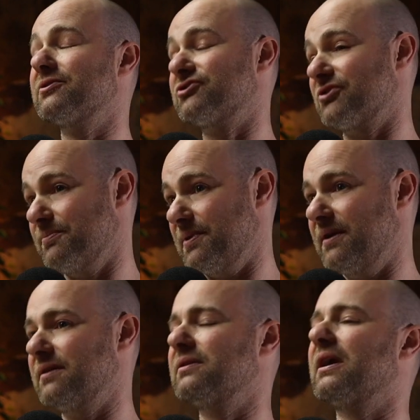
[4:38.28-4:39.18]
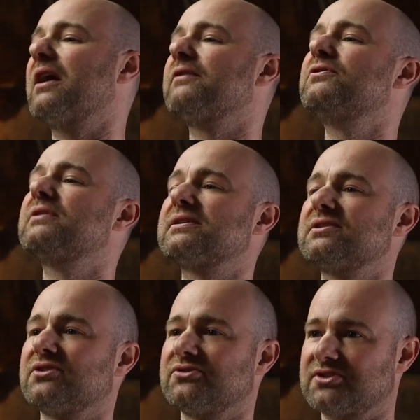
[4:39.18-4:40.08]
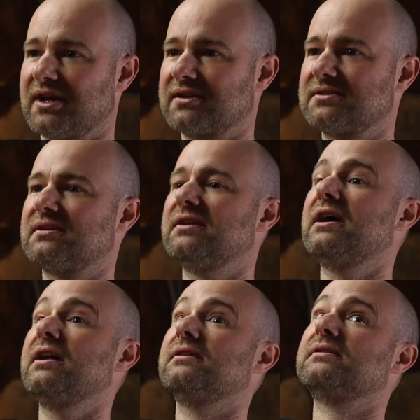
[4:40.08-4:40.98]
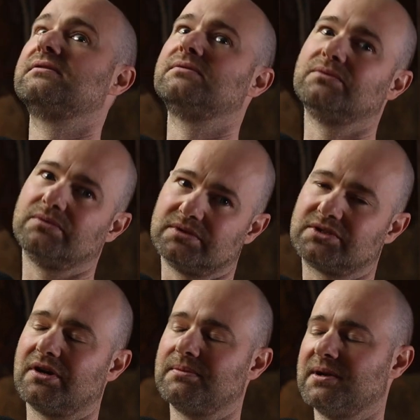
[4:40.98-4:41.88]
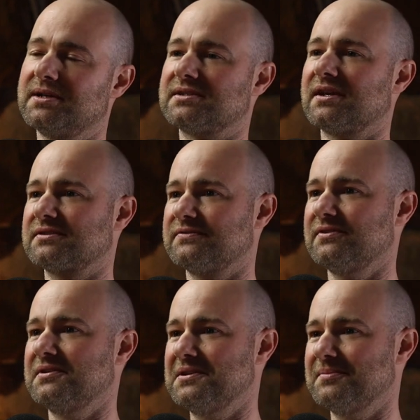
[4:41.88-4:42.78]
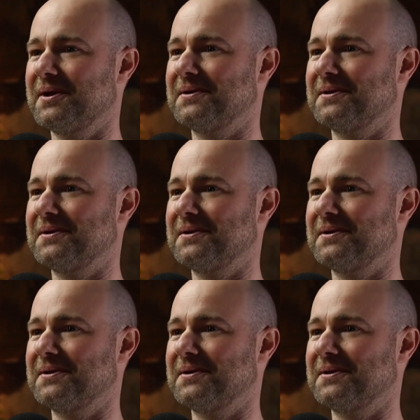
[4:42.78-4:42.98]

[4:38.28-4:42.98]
on trumpet, had a few lessons on sax, and then started playing saxophone in the band.